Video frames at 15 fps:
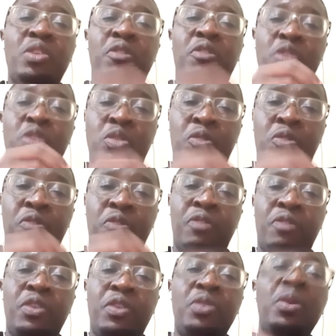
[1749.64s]
source of
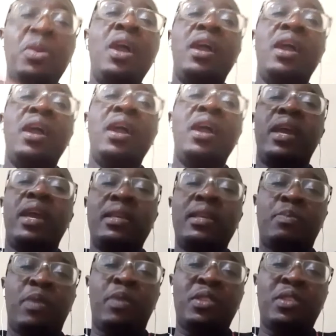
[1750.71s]
revenue is
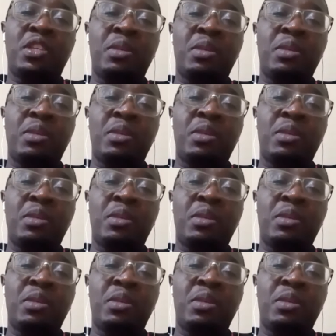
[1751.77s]
sponsorship